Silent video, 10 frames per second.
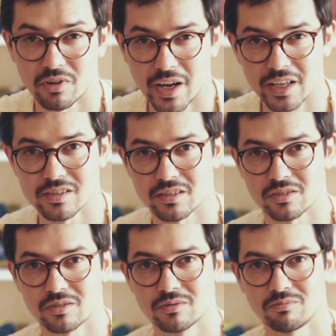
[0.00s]
brand
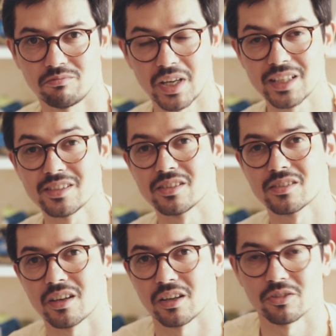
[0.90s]
that made
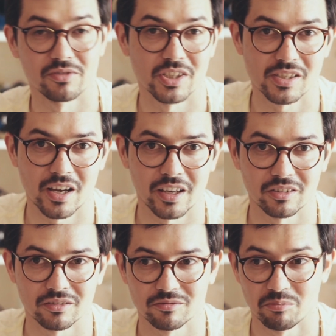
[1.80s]
this kind of
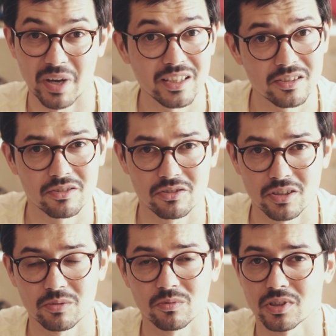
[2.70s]
design
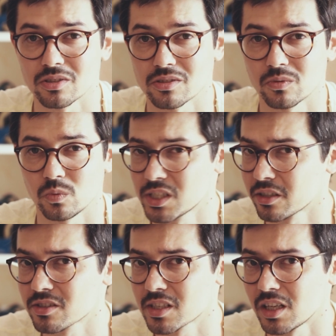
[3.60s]
mainstream was
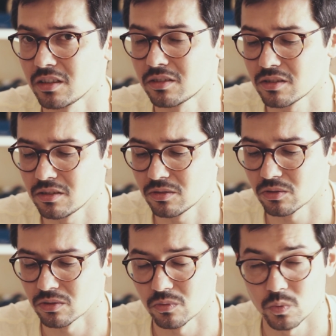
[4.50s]
Wizard Skating
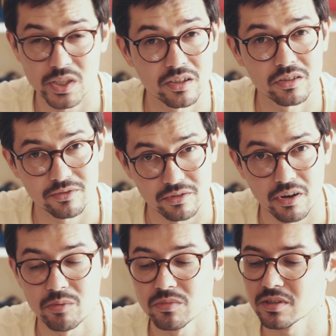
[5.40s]
or Wizard
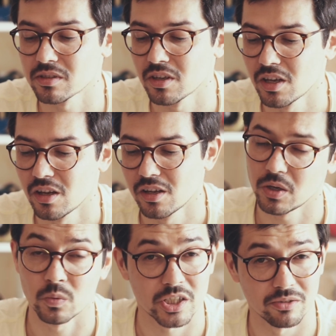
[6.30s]
frames,
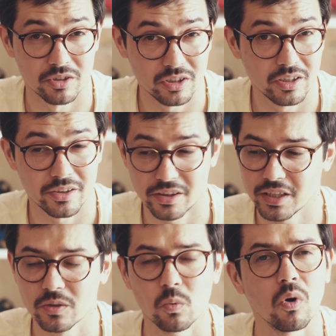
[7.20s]
which have really
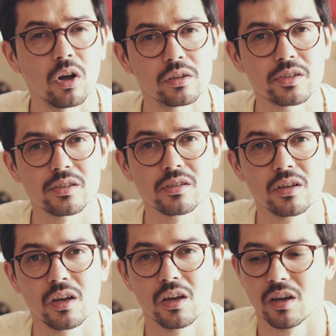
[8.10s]
thick walls
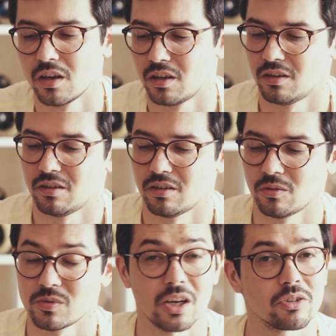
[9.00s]

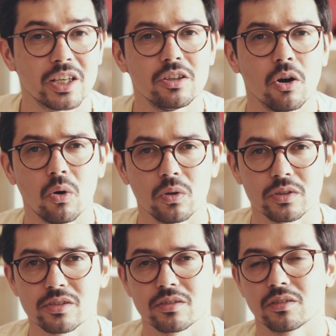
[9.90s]
without any
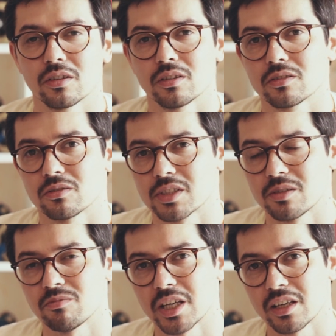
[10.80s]
holes, so
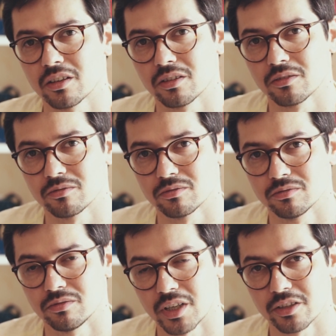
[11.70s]
they make
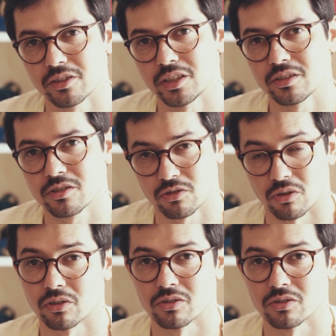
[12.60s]
very strong